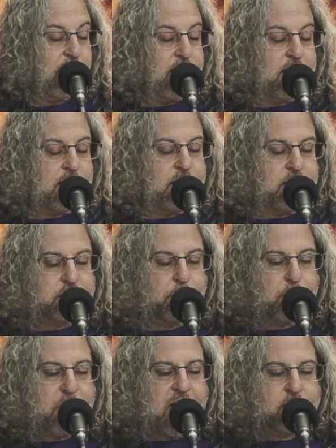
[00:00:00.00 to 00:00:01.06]
It is a
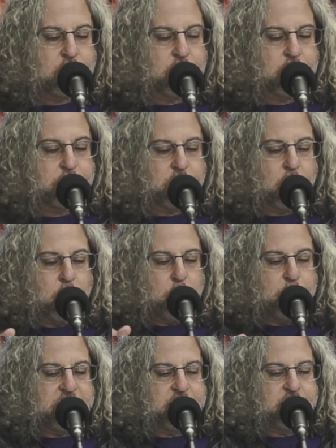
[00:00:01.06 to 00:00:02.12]
matter of
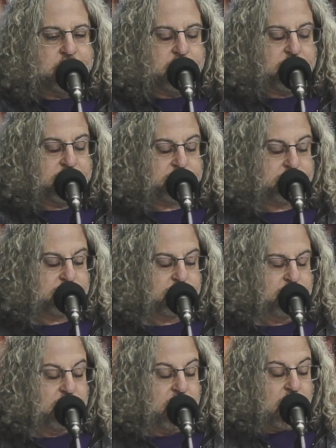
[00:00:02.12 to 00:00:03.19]
openness,
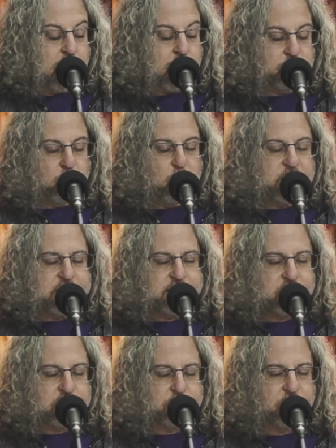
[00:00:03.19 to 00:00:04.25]
of willing
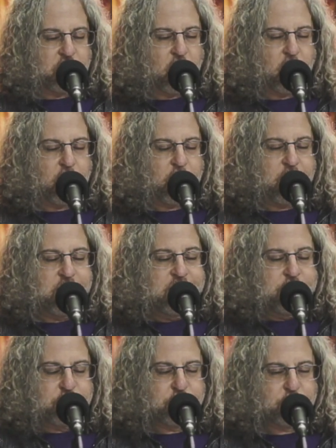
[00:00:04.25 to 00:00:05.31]
to fall
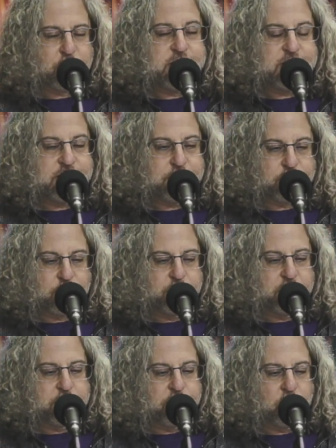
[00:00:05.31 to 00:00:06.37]
free from
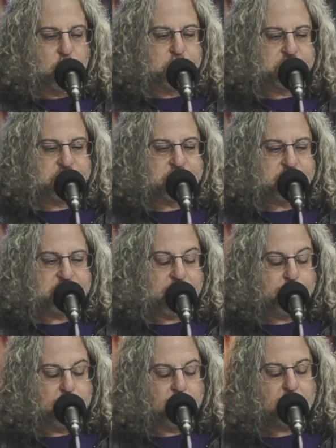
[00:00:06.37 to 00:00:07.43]
the forces
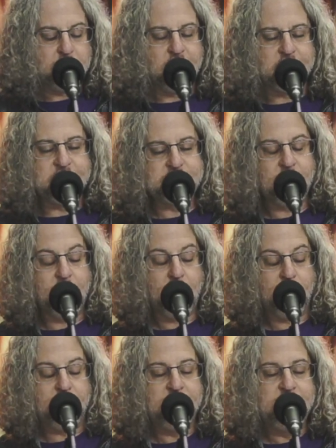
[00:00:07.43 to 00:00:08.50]
that pull on us
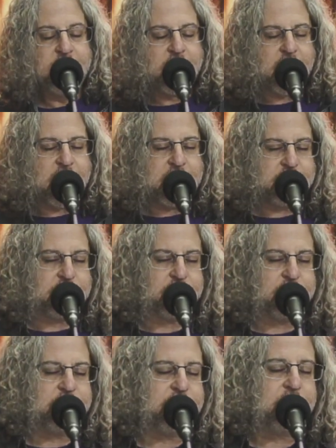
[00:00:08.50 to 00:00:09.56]
all
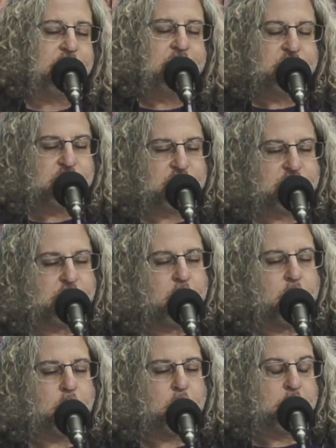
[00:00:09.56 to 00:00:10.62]
achingly
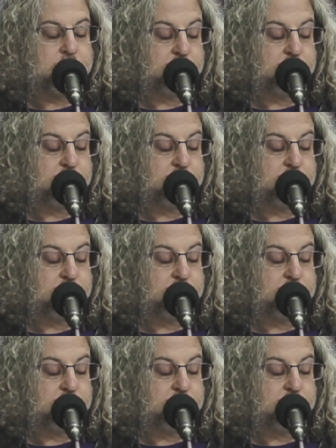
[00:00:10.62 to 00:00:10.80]
slow.